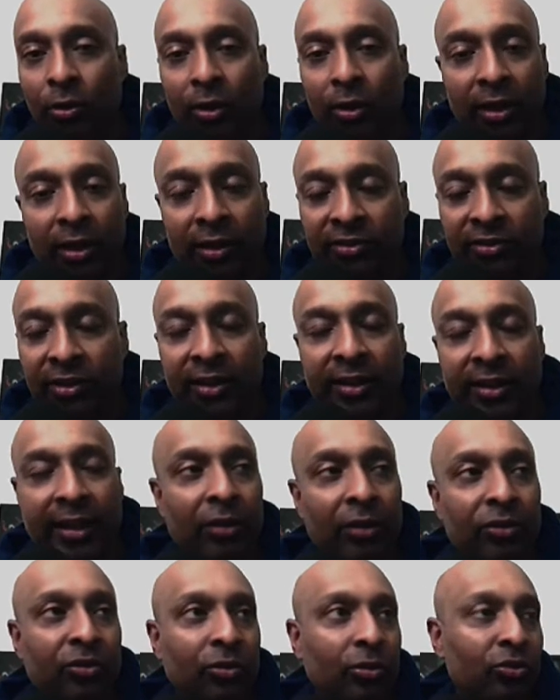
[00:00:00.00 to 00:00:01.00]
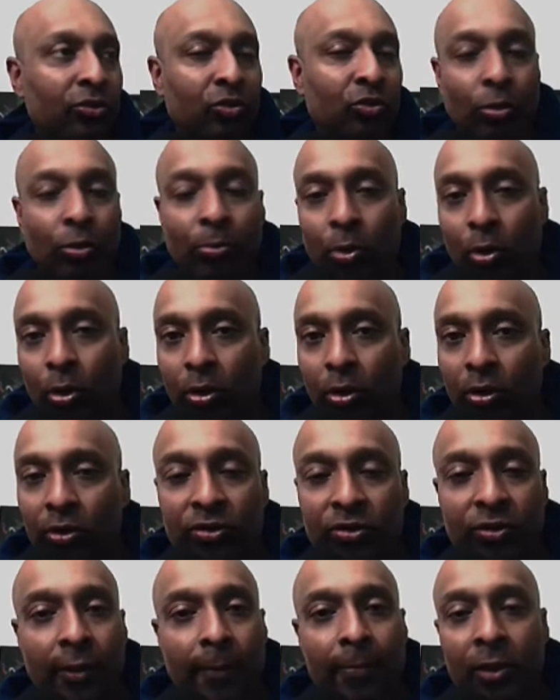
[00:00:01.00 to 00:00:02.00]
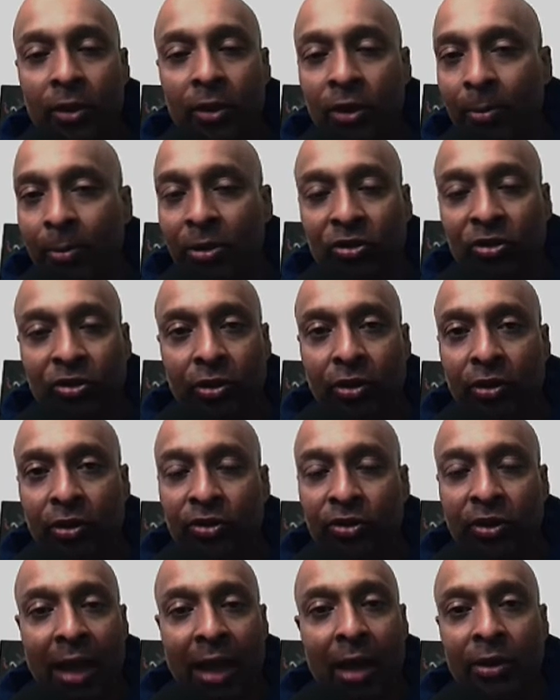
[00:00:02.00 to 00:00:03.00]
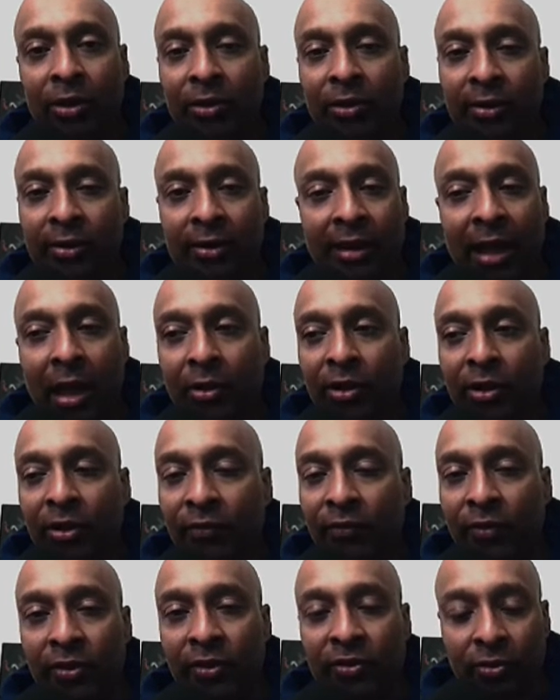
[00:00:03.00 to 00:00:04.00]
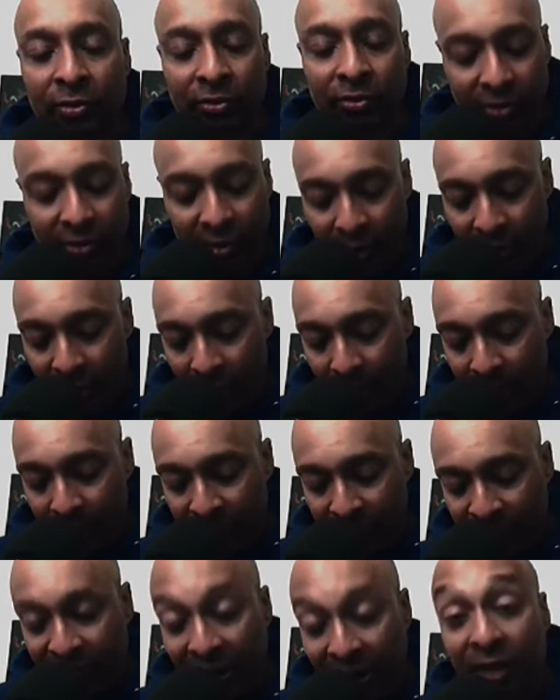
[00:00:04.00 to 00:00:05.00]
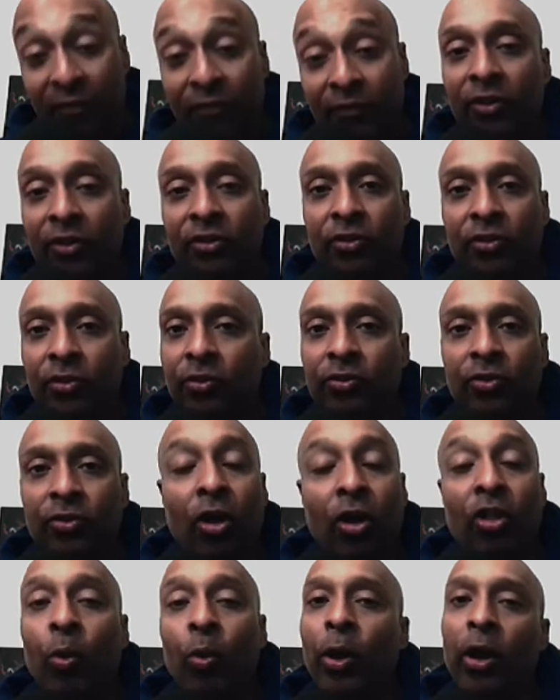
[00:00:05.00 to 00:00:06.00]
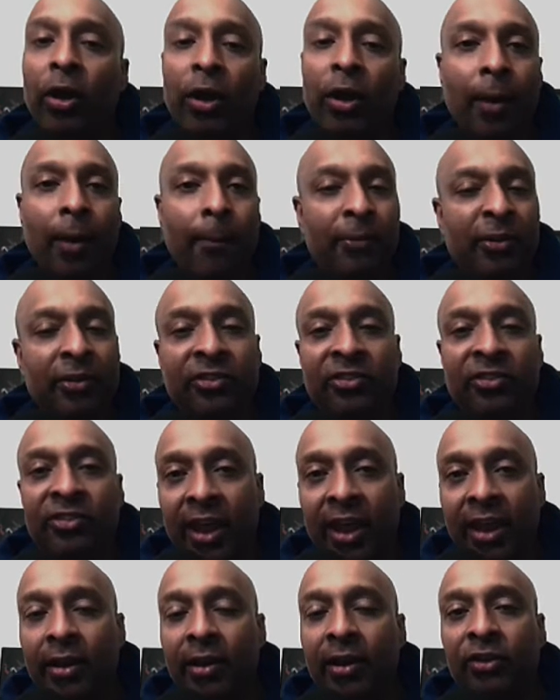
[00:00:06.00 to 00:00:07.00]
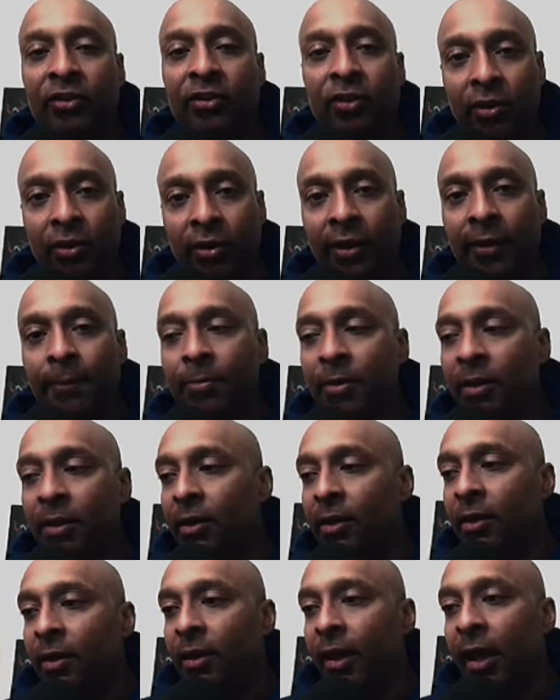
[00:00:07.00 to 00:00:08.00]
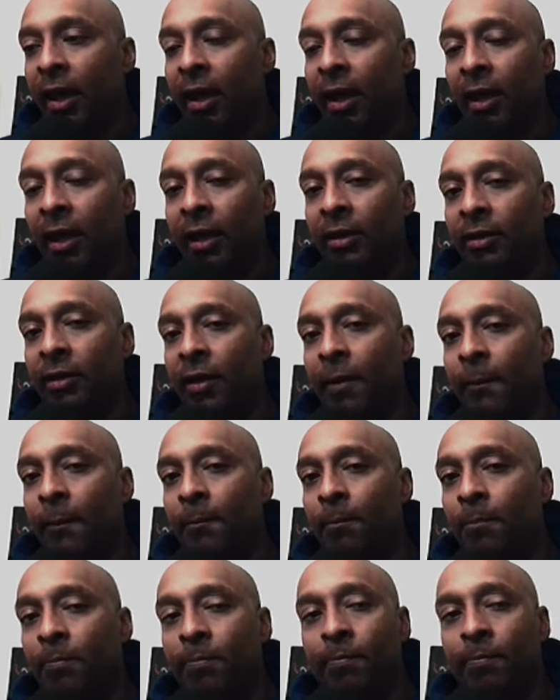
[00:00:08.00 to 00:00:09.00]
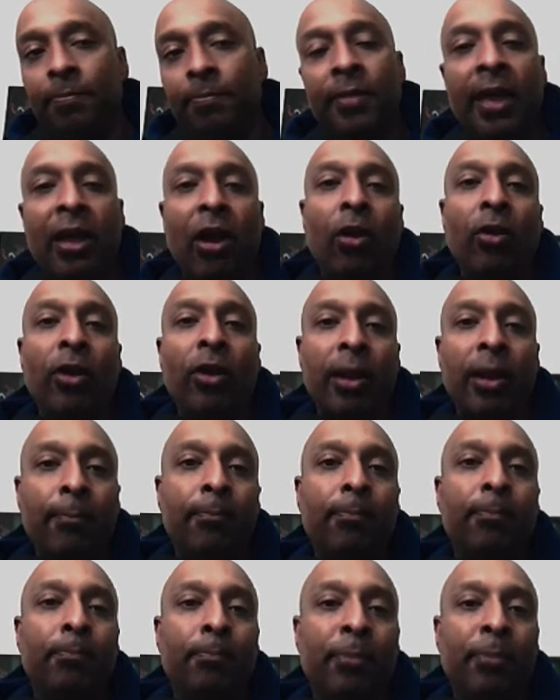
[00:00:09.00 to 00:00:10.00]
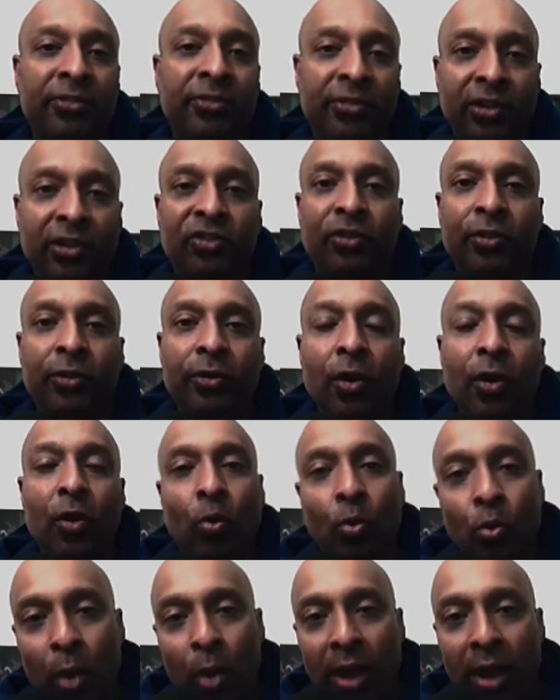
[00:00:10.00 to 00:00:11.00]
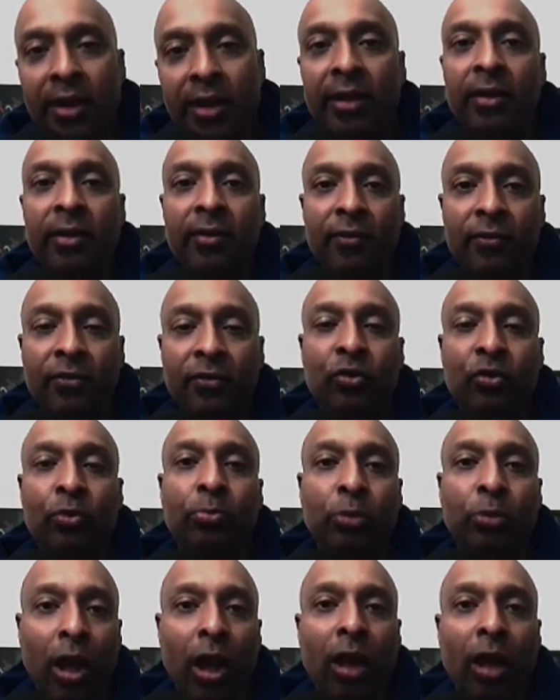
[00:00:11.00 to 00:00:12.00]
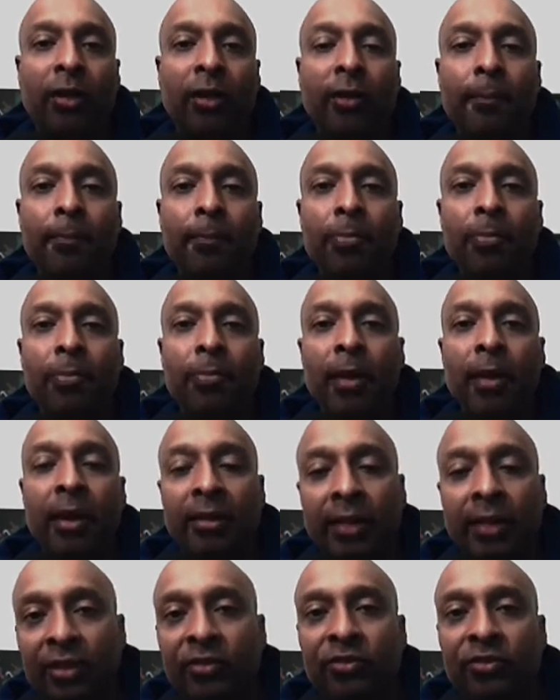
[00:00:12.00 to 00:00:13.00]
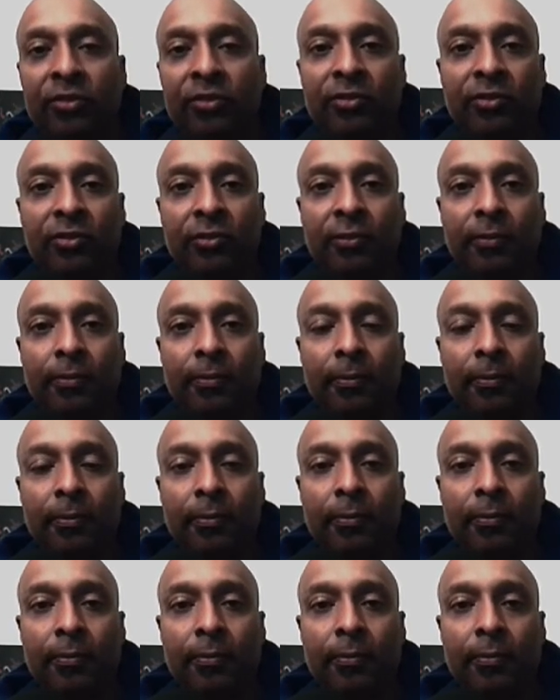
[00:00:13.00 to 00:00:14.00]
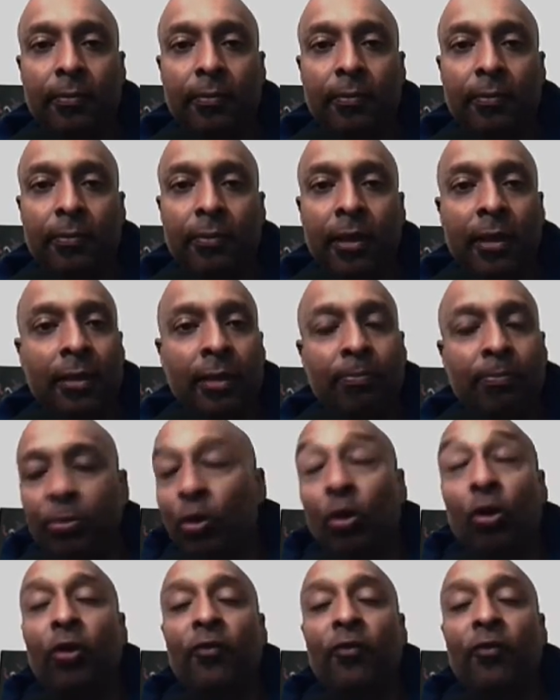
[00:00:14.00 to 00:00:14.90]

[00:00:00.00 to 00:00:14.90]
City council, school boards, commissioners, county officials, state officials, all the way on up to state attorney. And they are in position, ready to block elections in pure